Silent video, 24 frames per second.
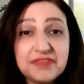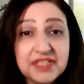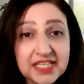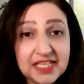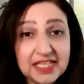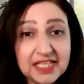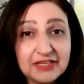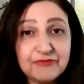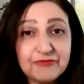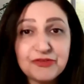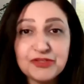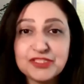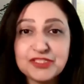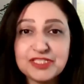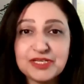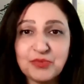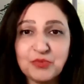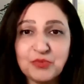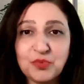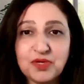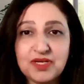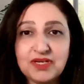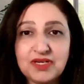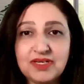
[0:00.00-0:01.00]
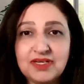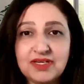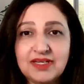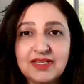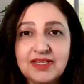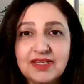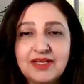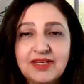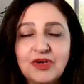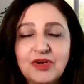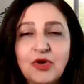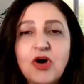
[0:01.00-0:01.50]
is feeling for someone,
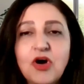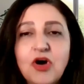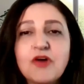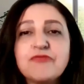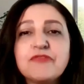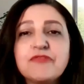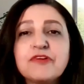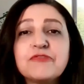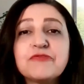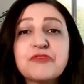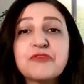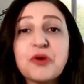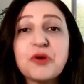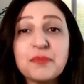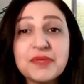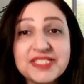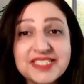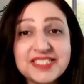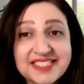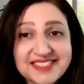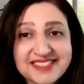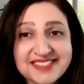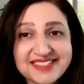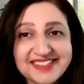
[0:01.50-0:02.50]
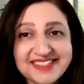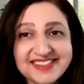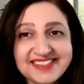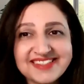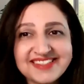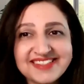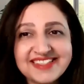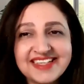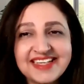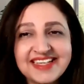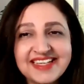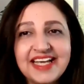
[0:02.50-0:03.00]
often from a
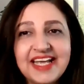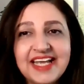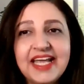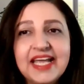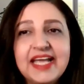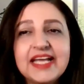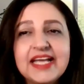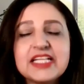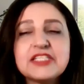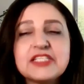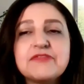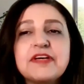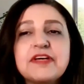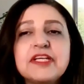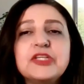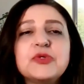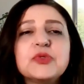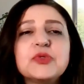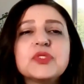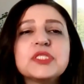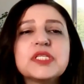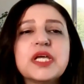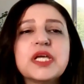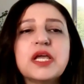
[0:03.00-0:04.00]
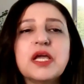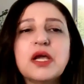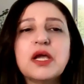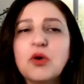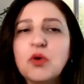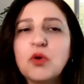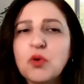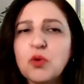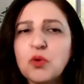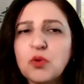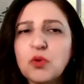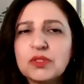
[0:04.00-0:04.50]
distance. It's when you say,
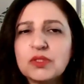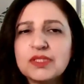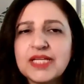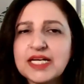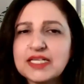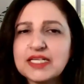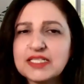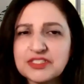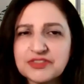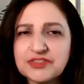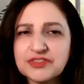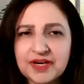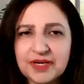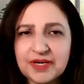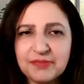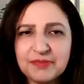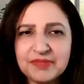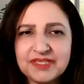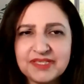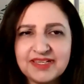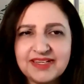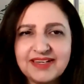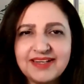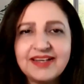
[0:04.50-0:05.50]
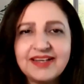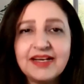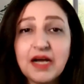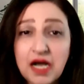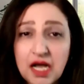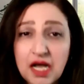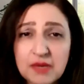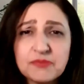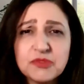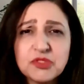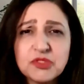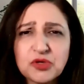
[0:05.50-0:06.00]
"Oh, that's terrible.
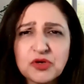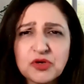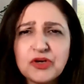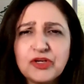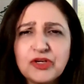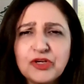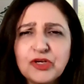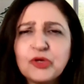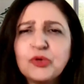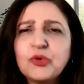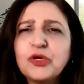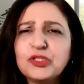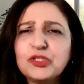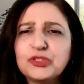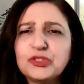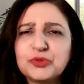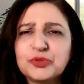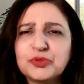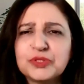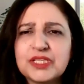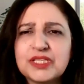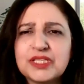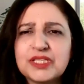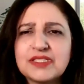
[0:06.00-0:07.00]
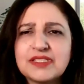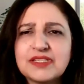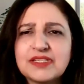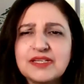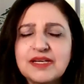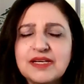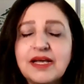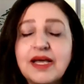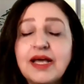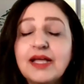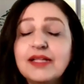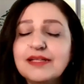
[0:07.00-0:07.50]
I'm sorry you're going through this,"
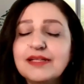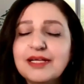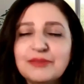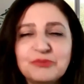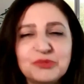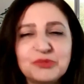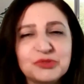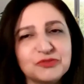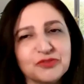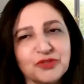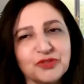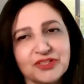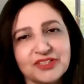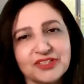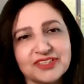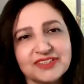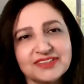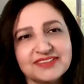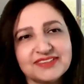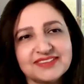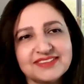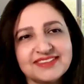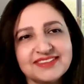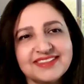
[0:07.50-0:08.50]
and then move on.